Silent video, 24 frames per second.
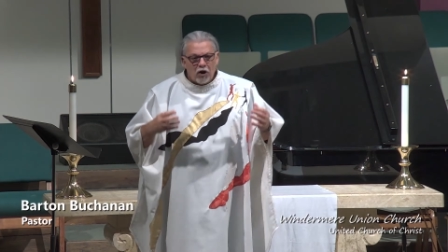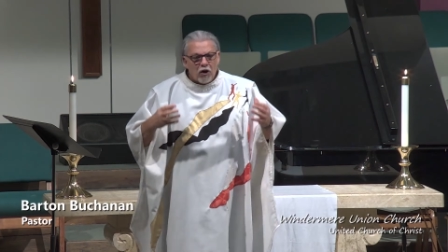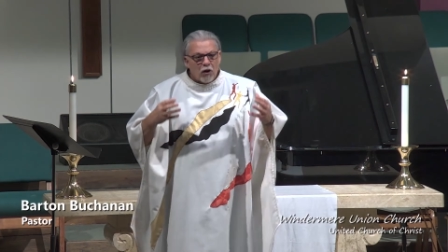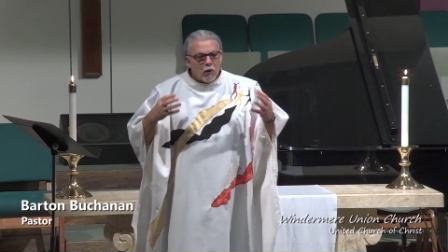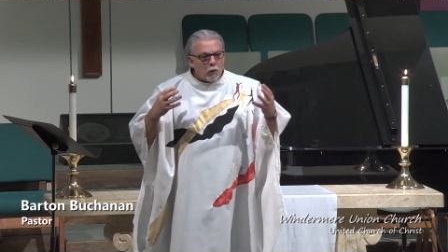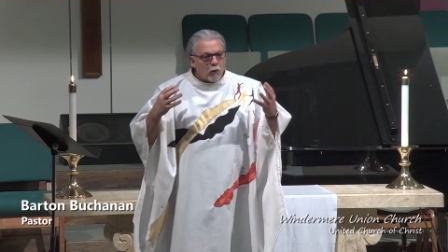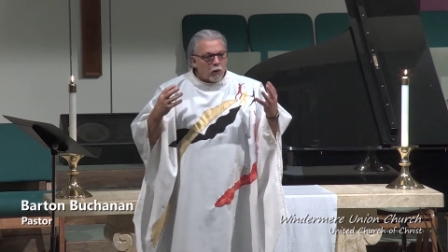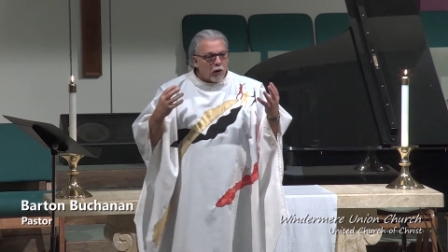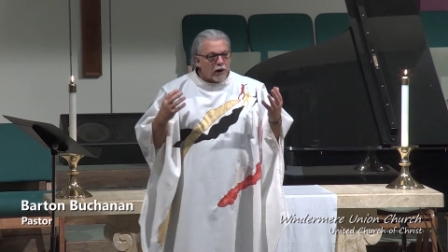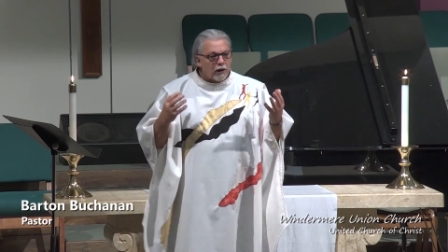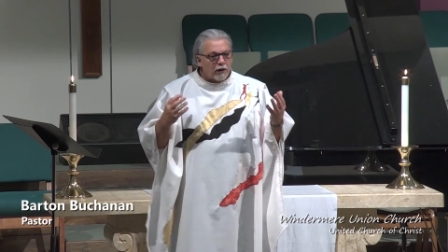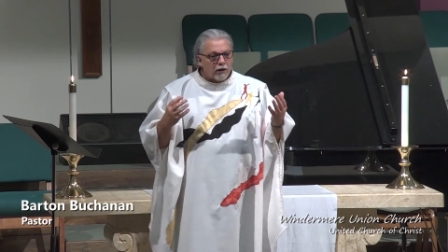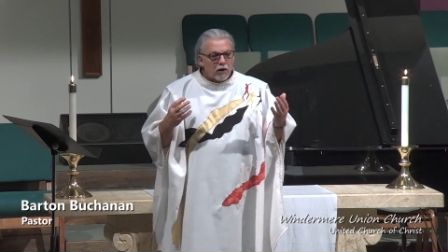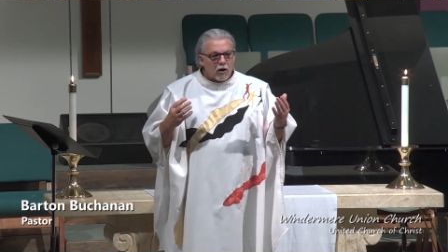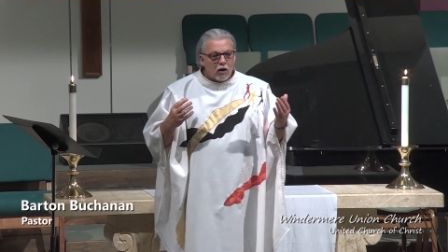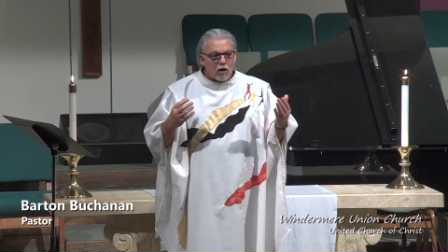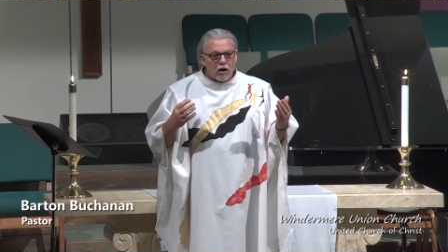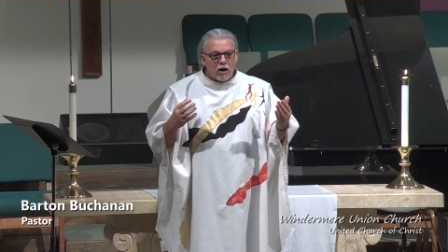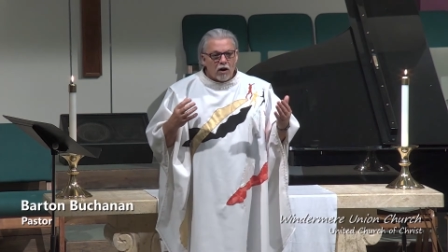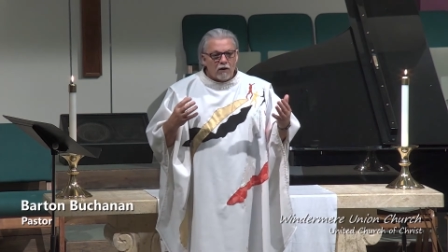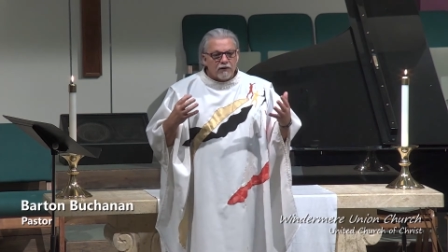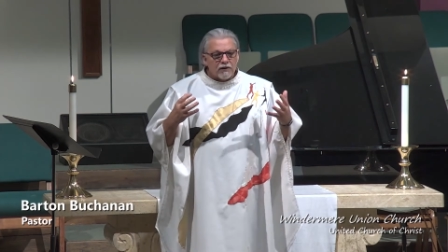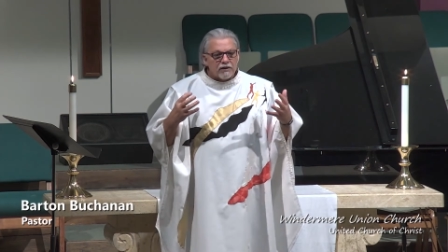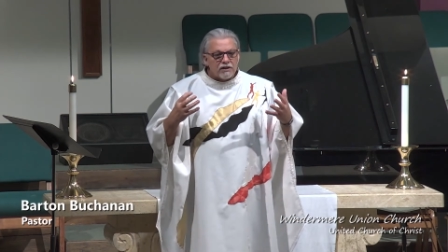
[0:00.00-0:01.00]
What
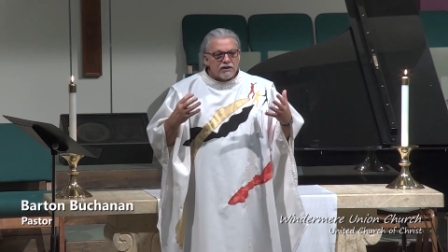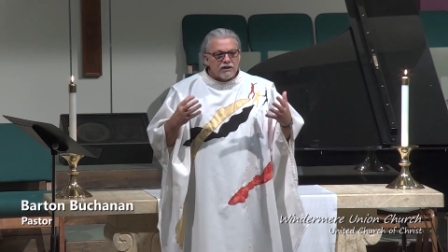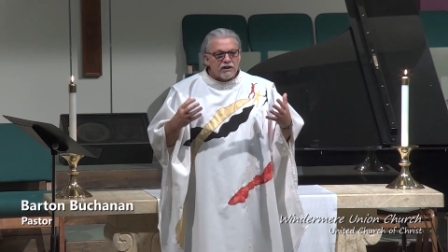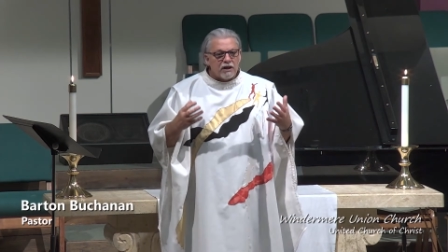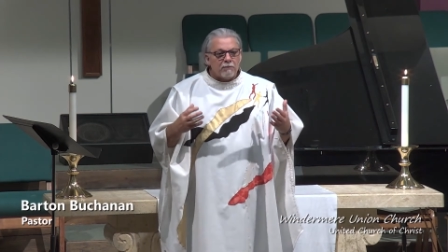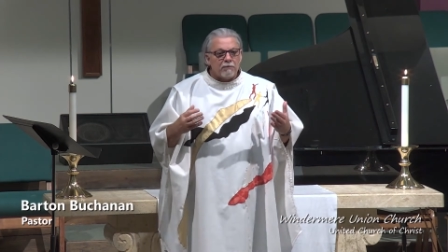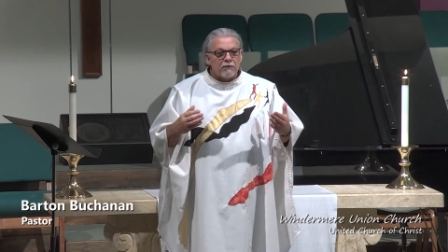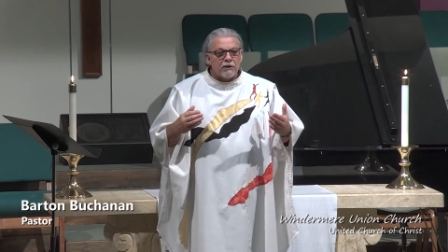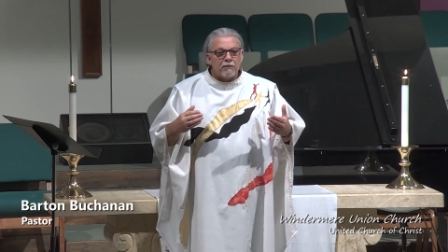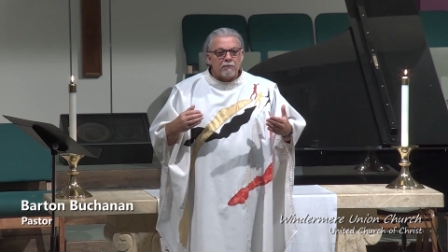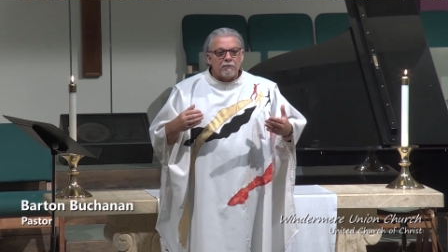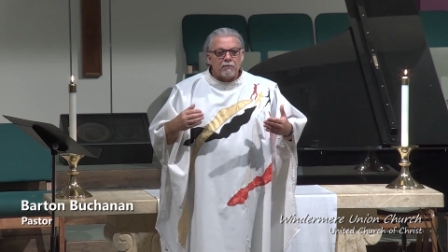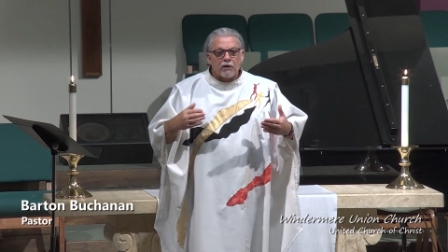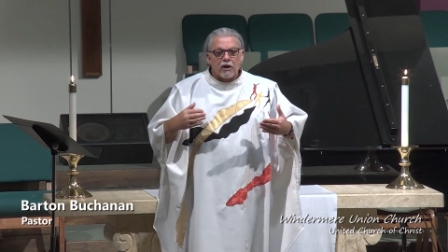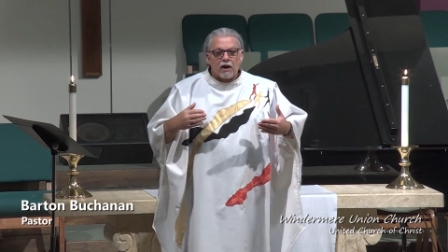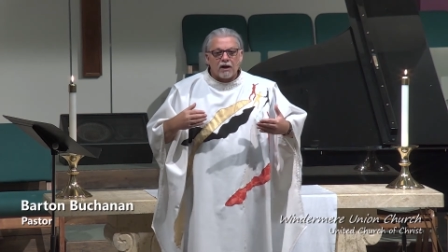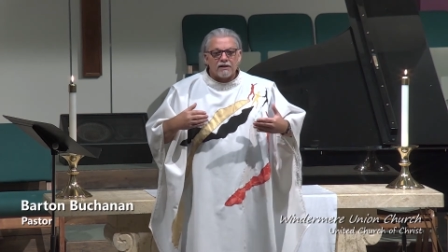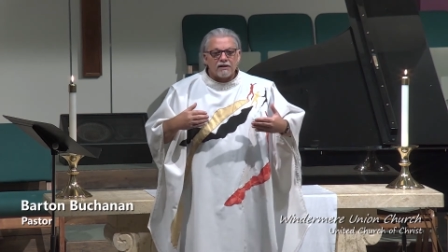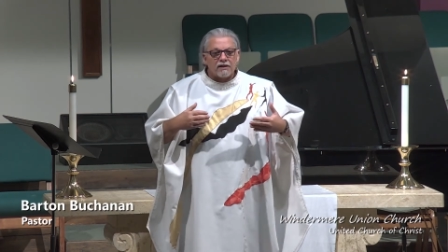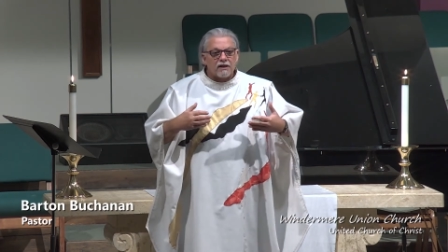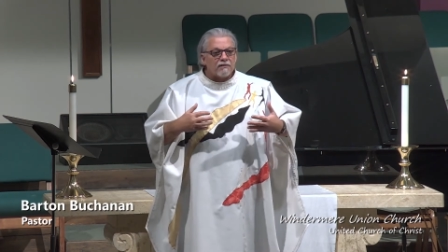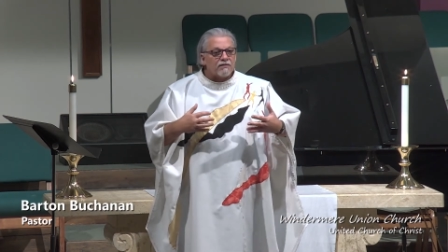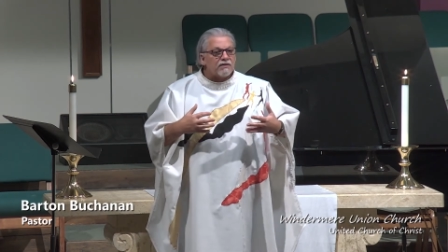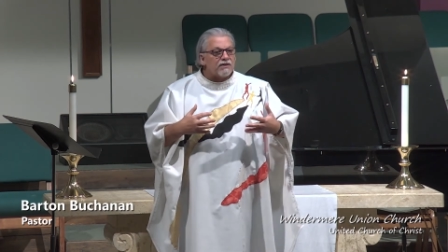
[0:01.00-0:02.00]
are the stumbling blocks
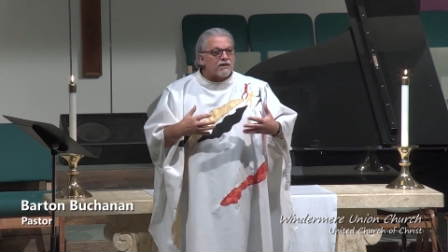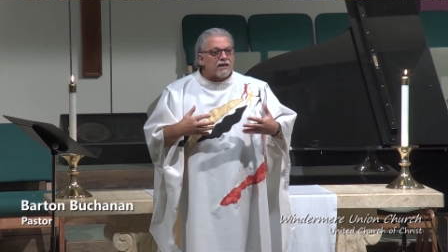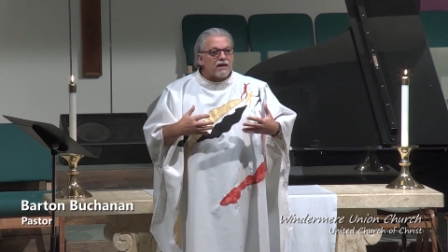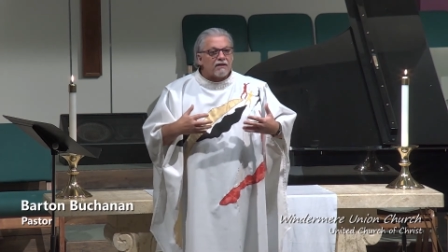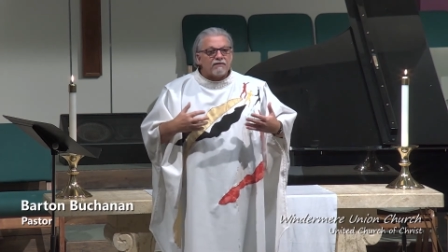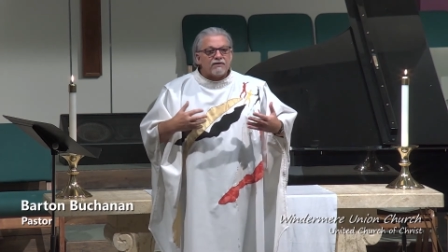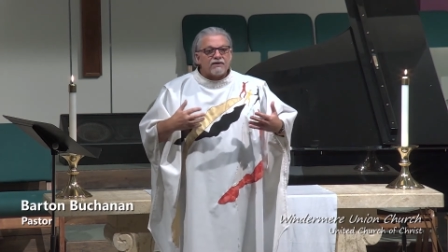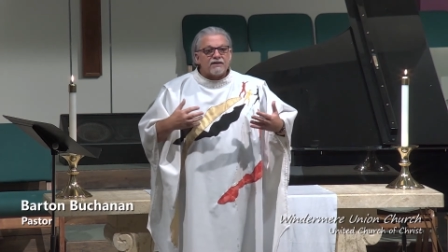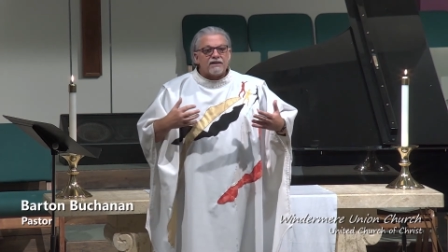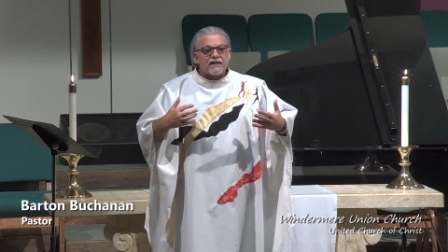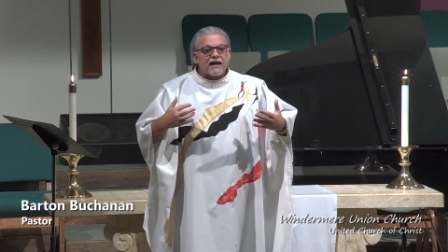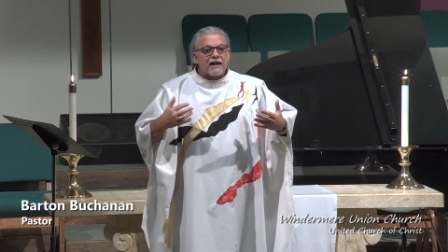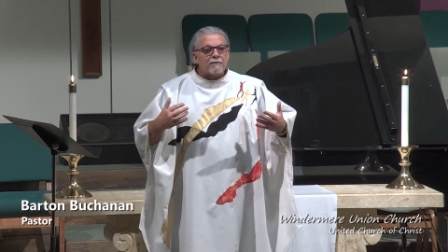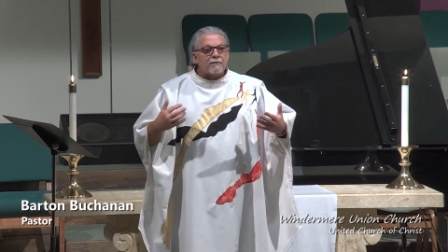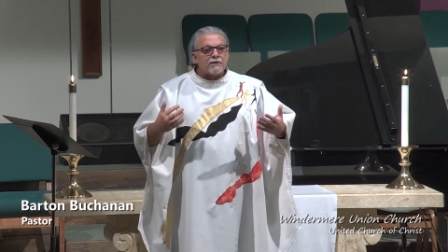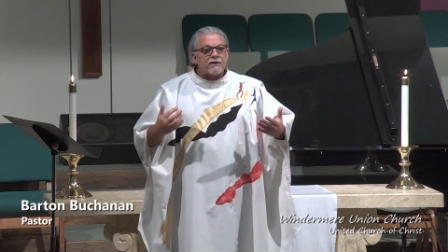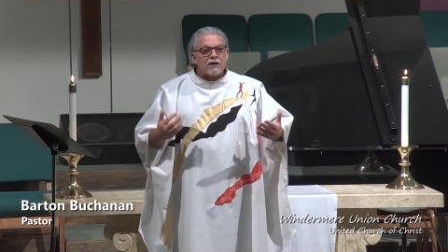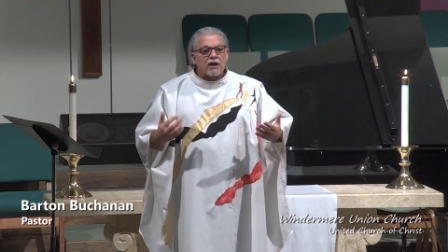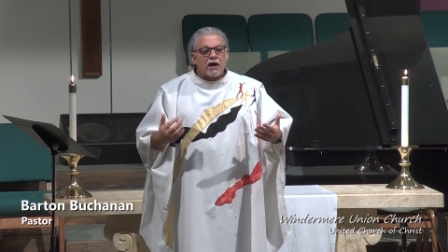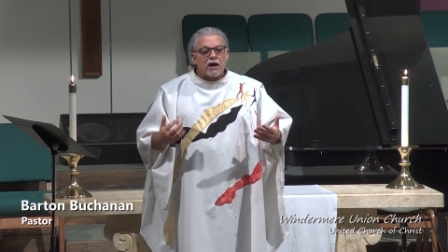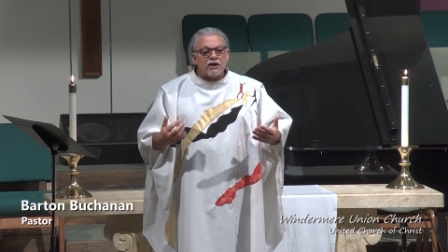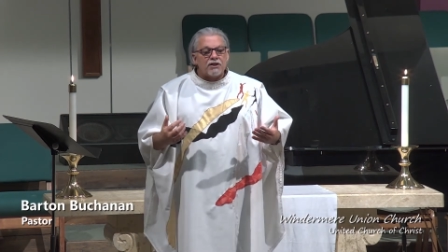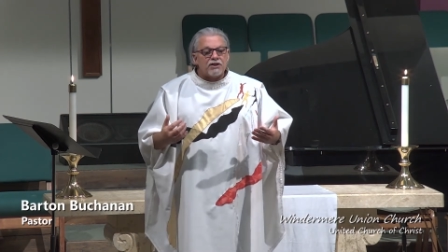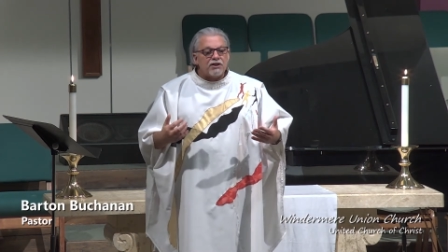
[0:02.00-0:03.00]
of self
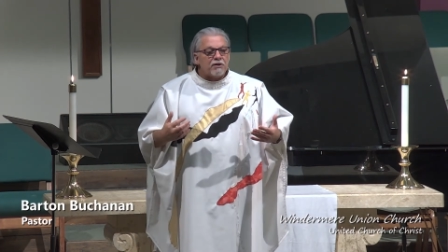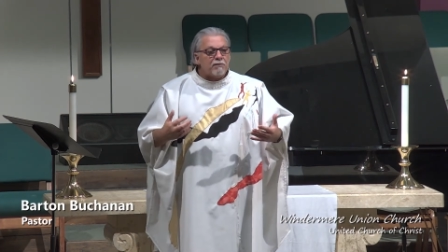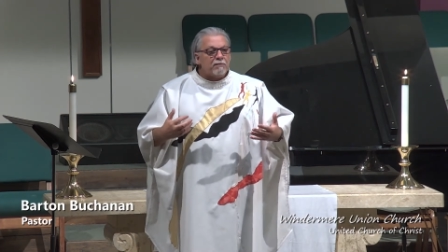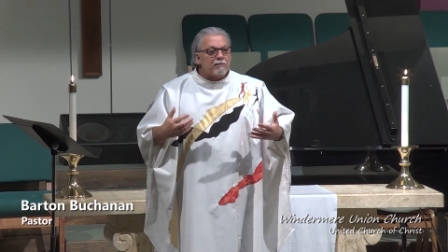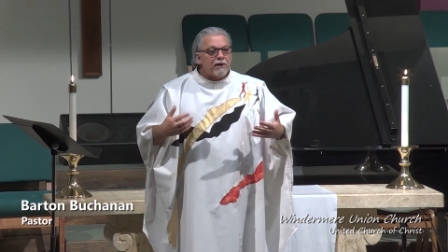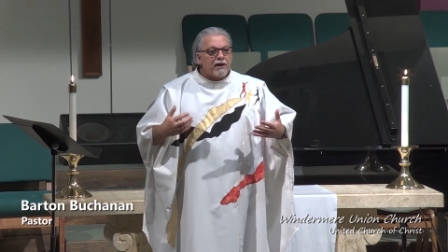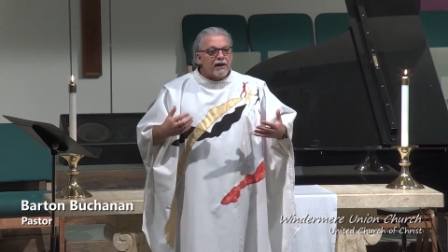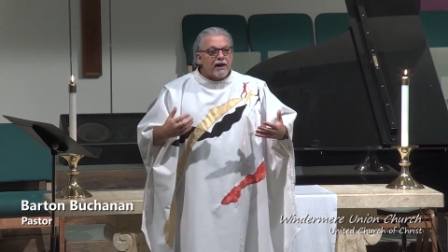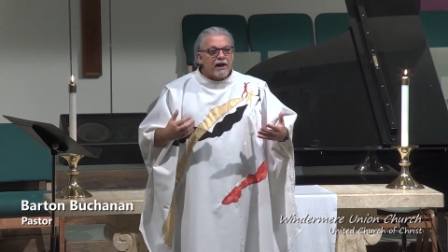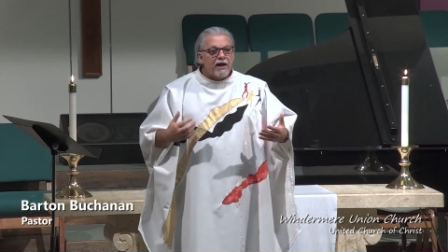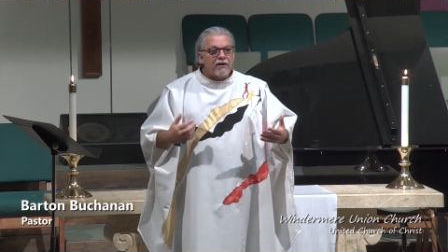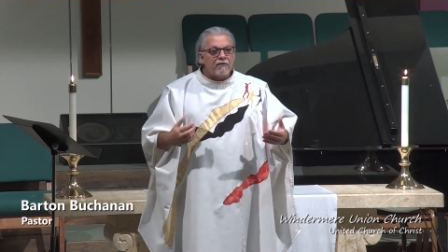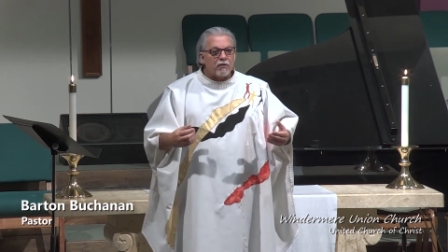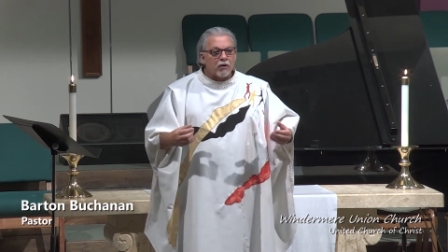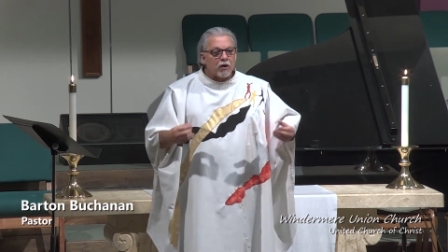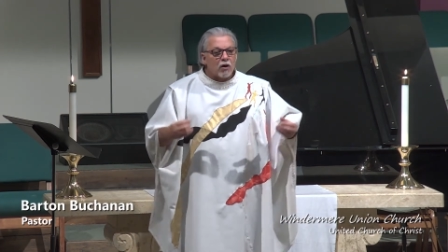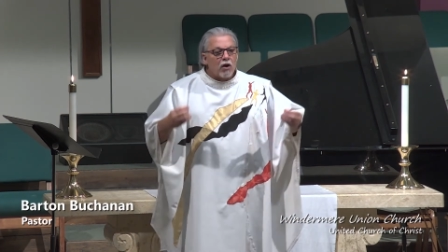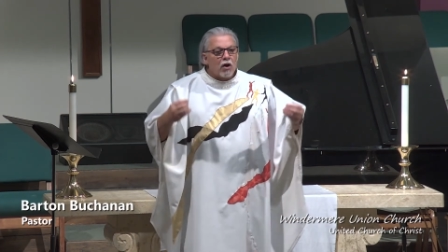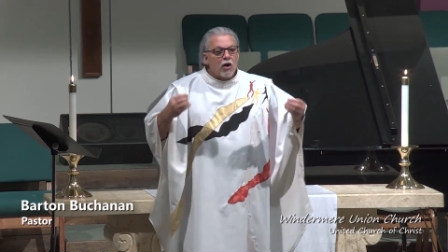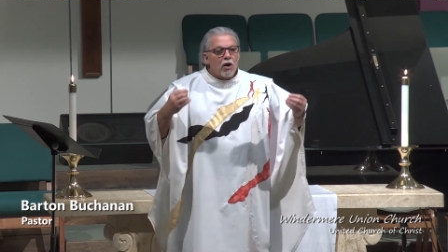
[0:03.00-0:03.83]
sabotaging behavior?